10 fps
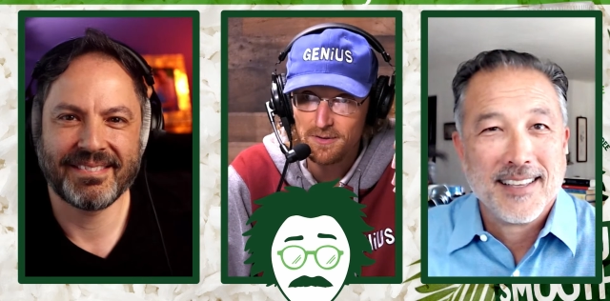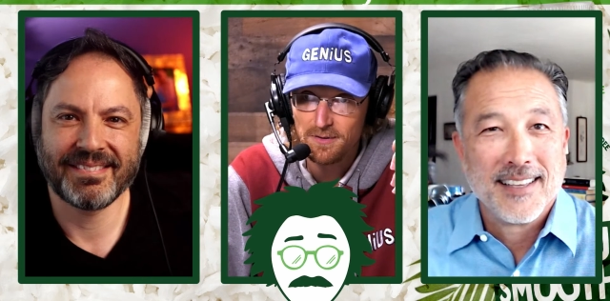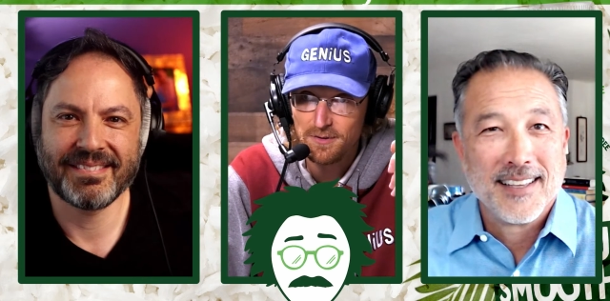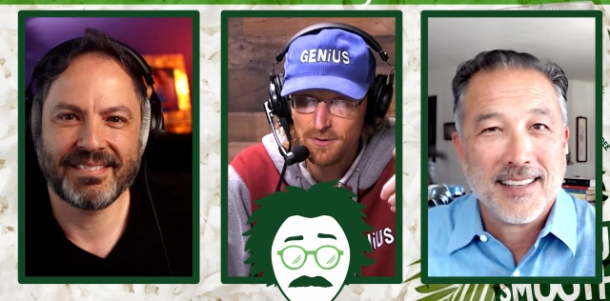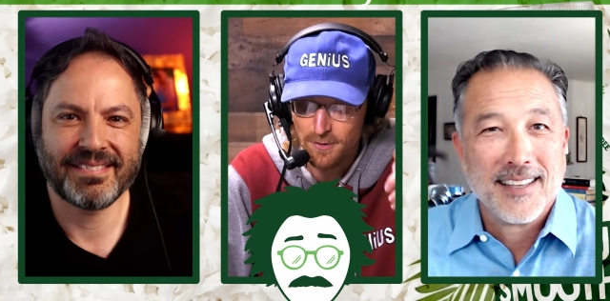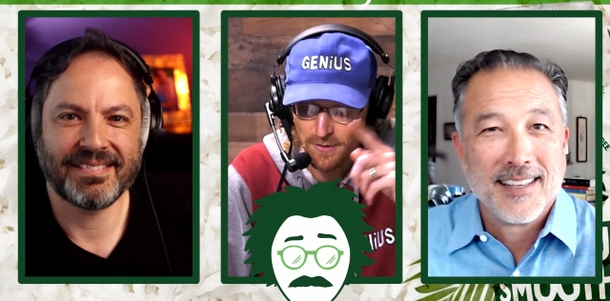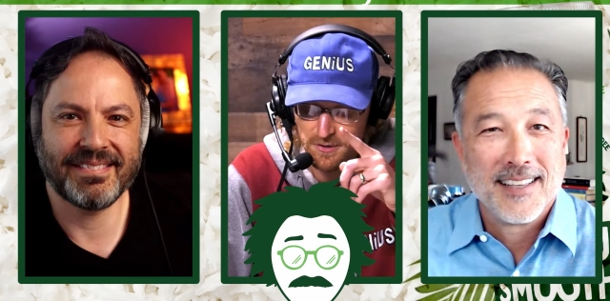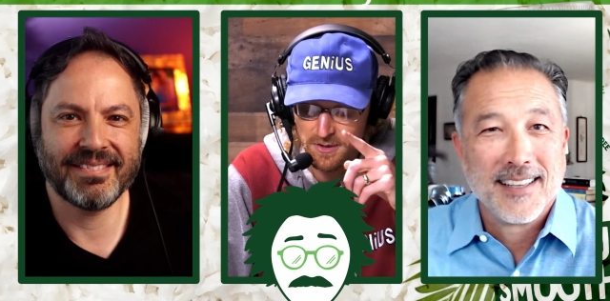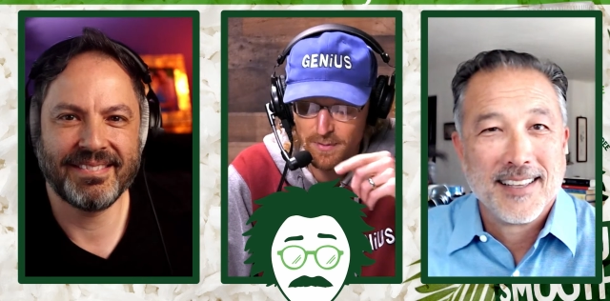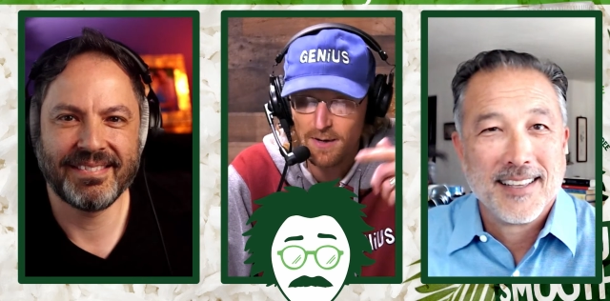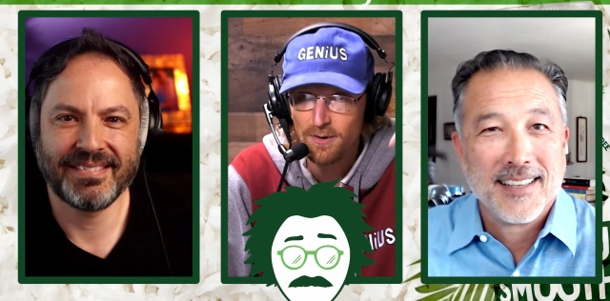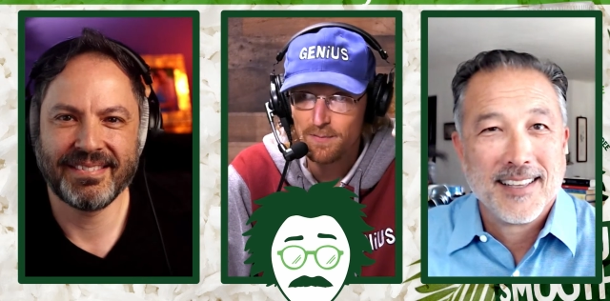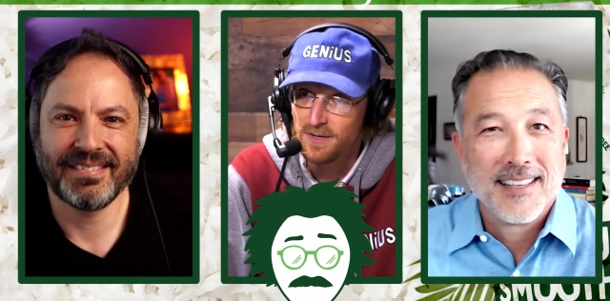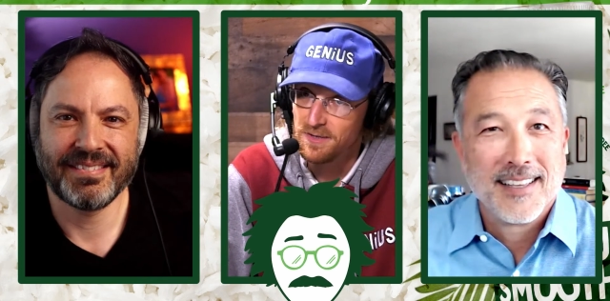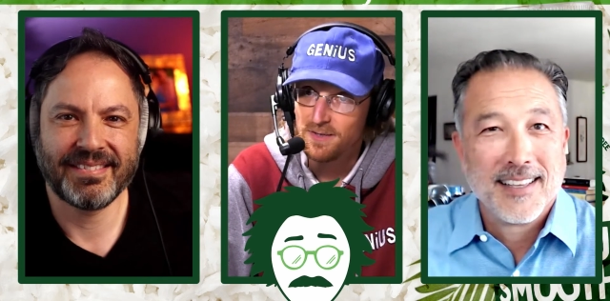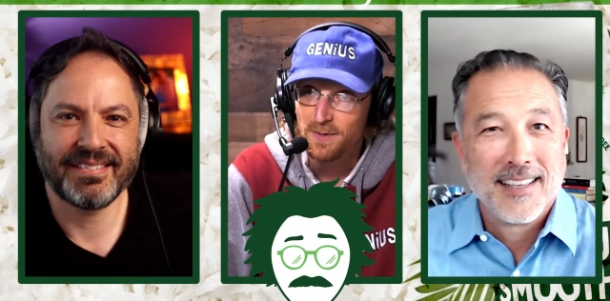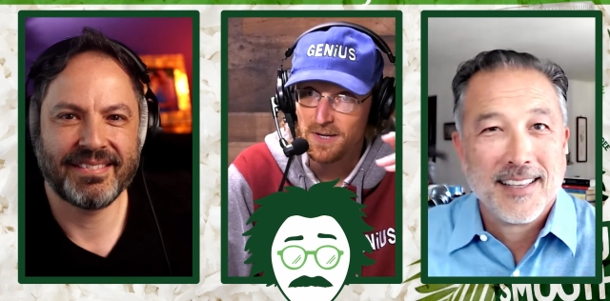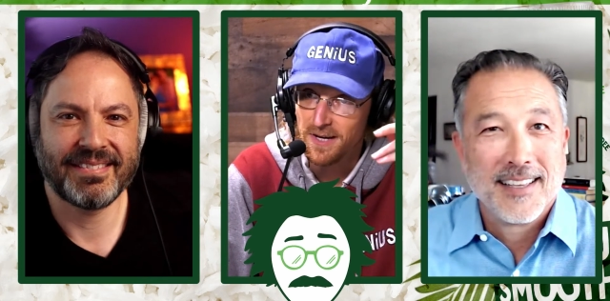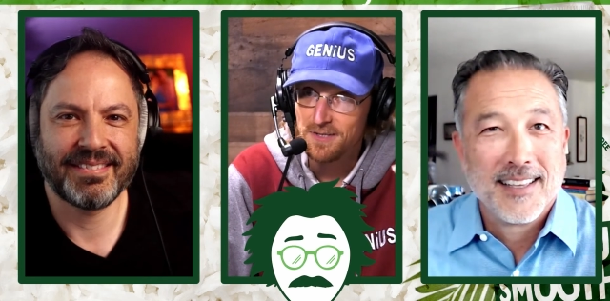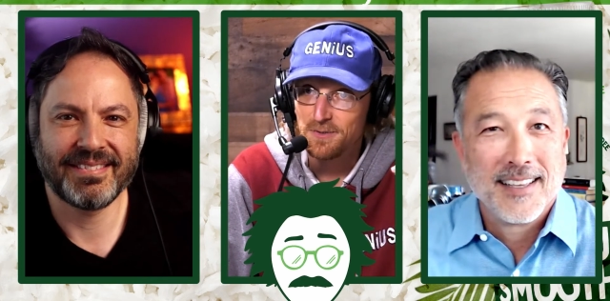Speaker 1: So, Chris, you mm -hmm. may want to be to be
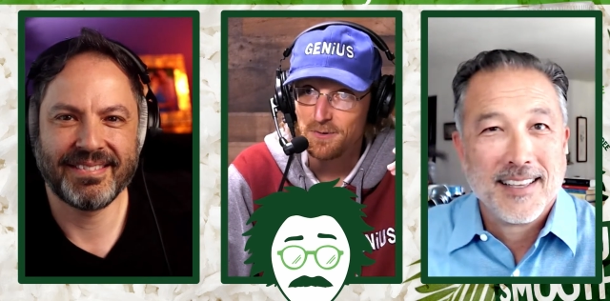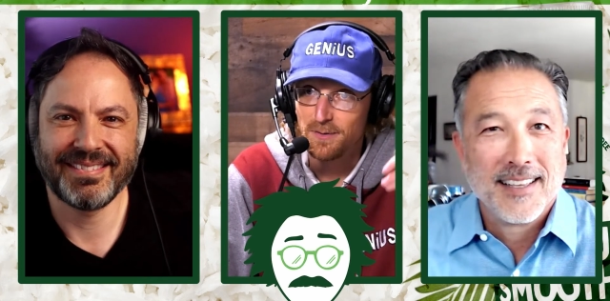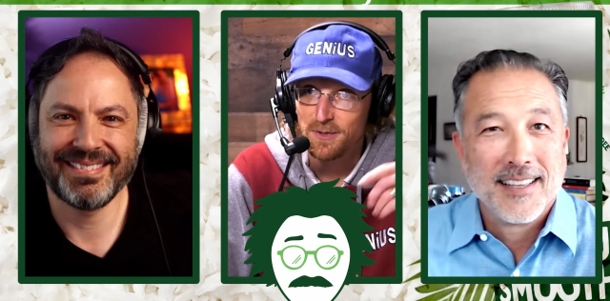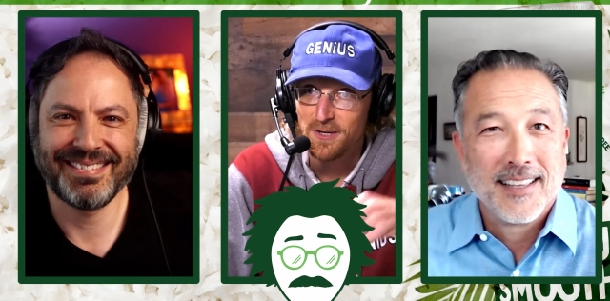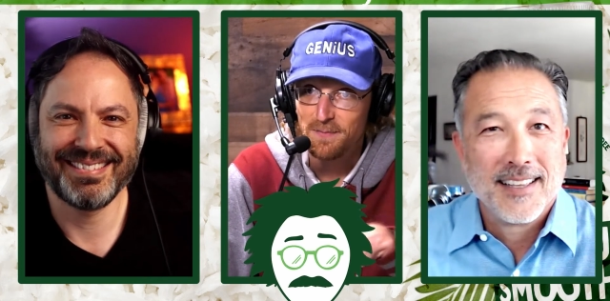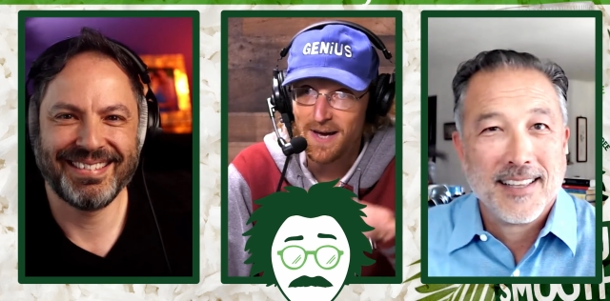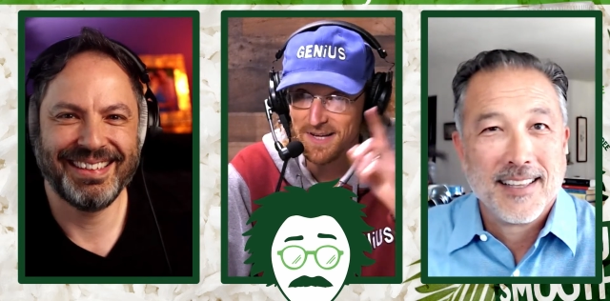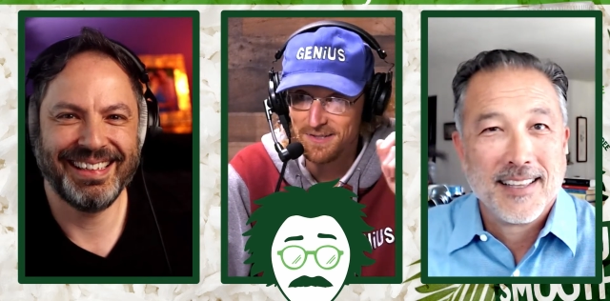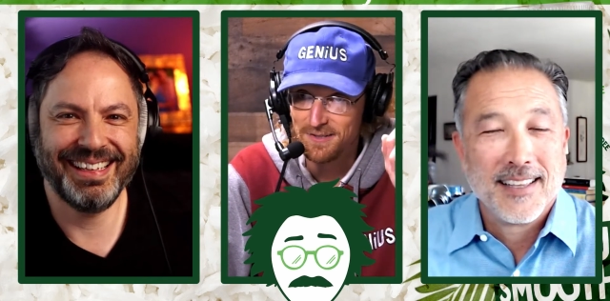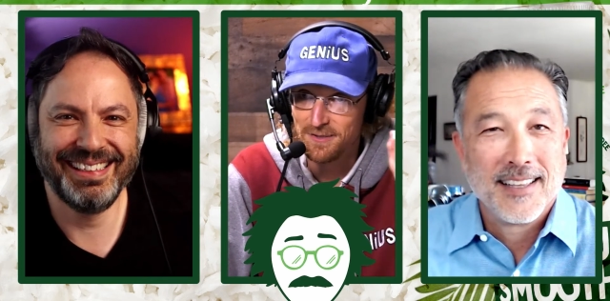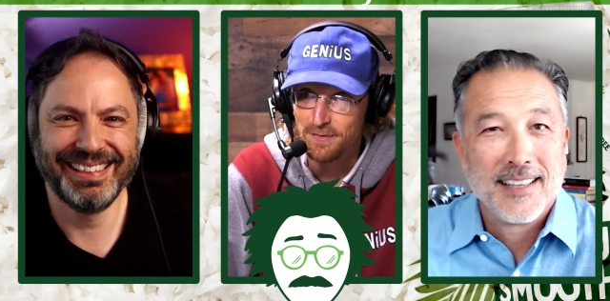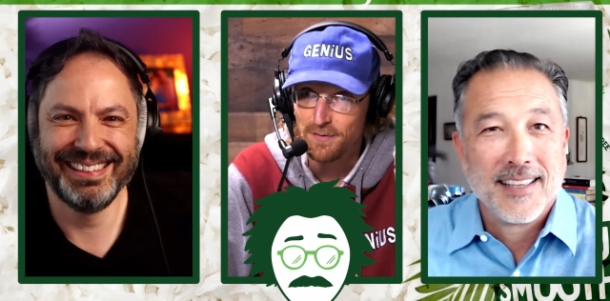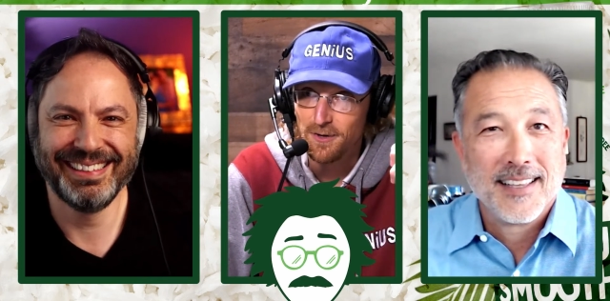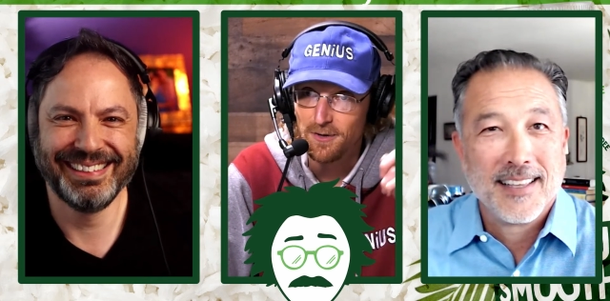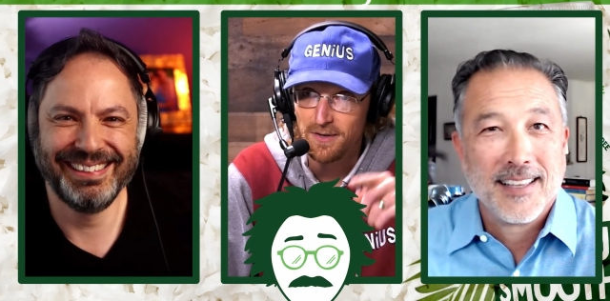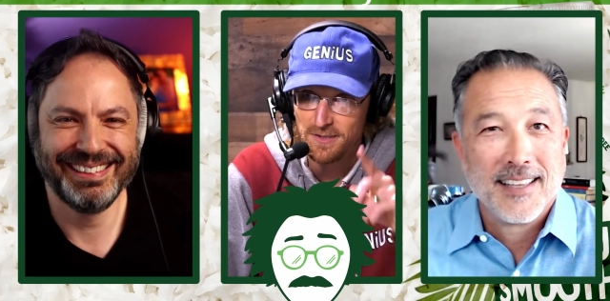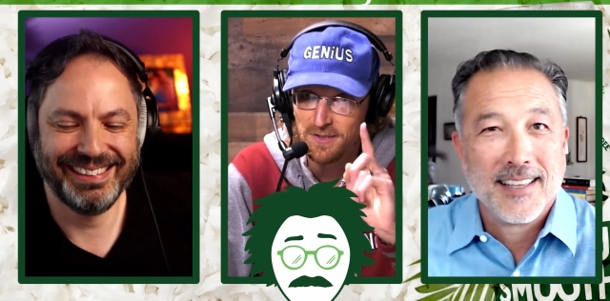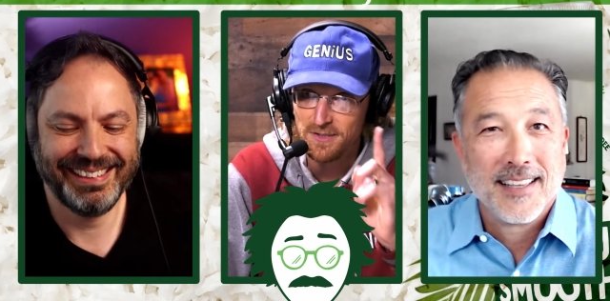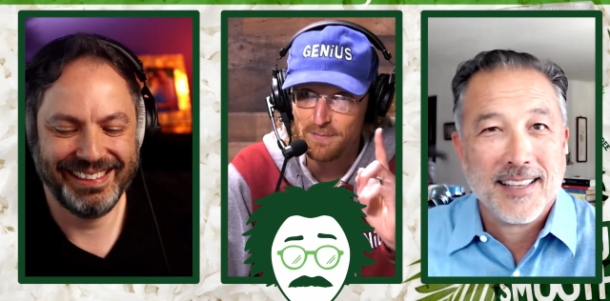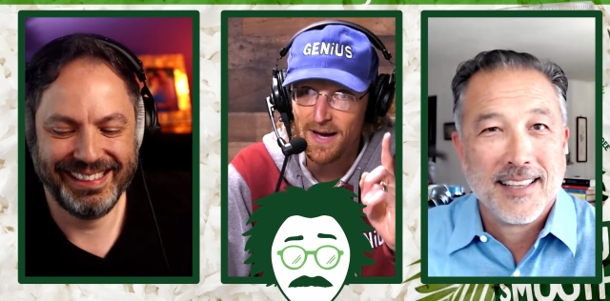nice to him. You can pass it to Yuval because this
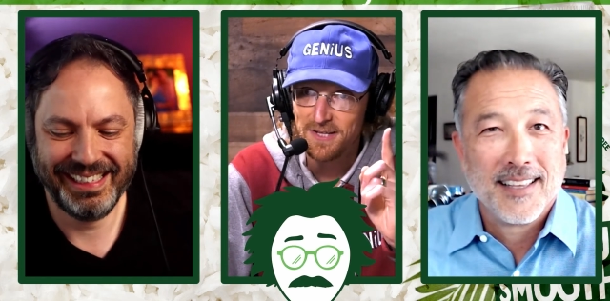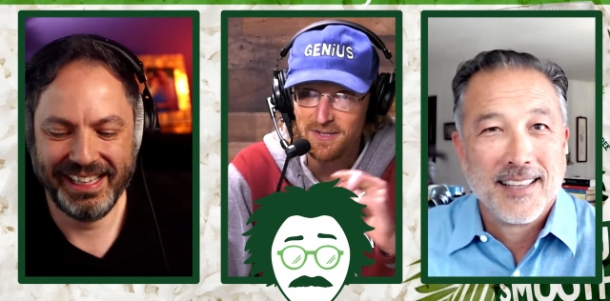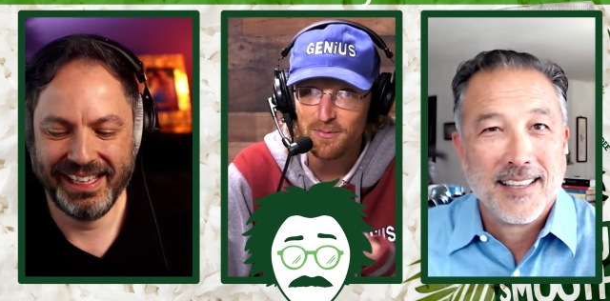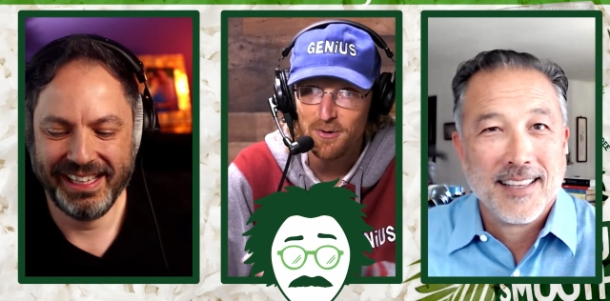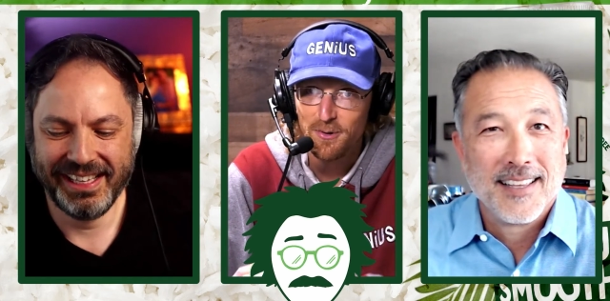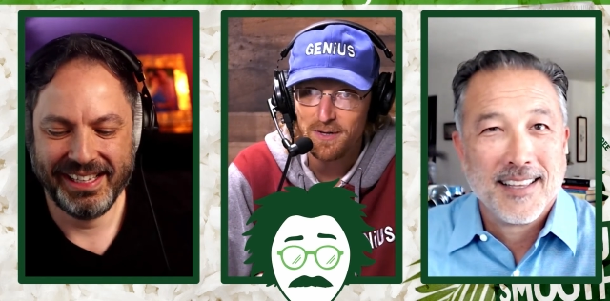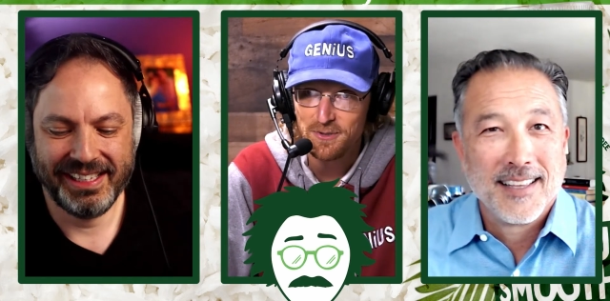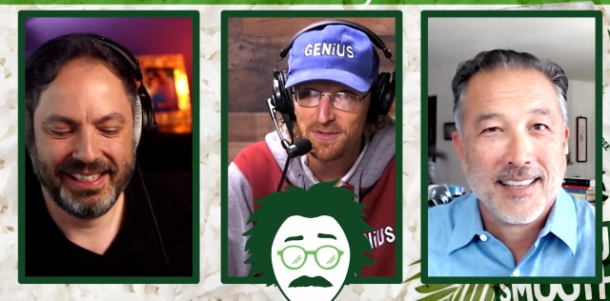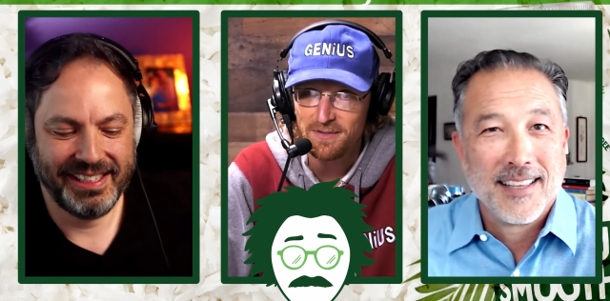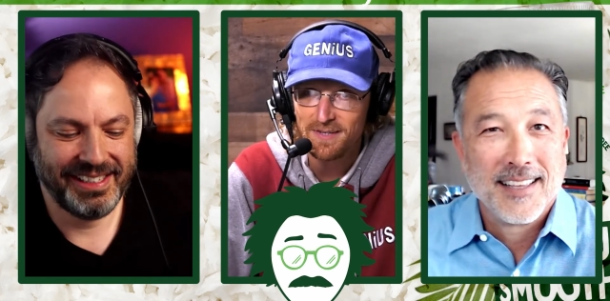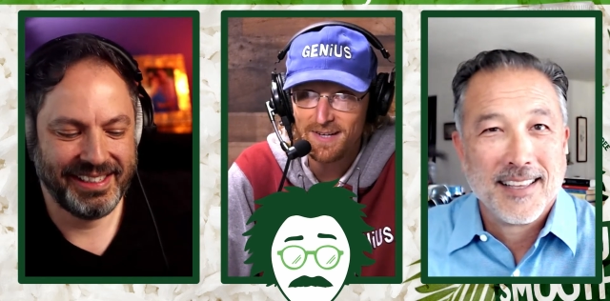is a basketball question.